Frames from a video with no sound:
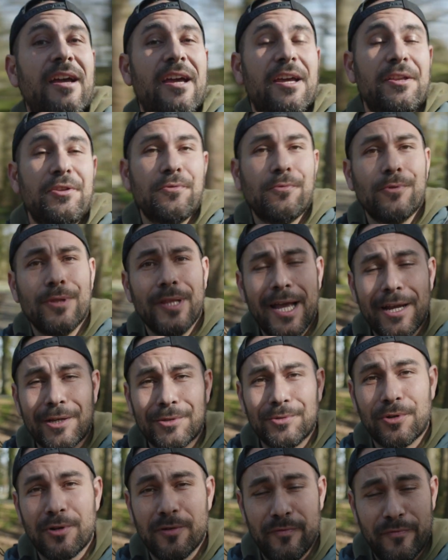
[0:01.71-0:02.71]
and you would
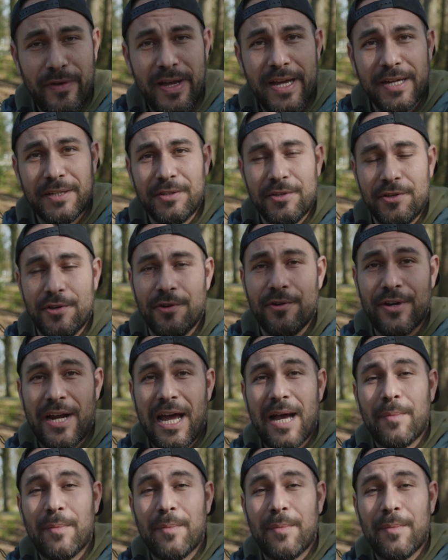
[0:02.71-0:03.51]
like to convert your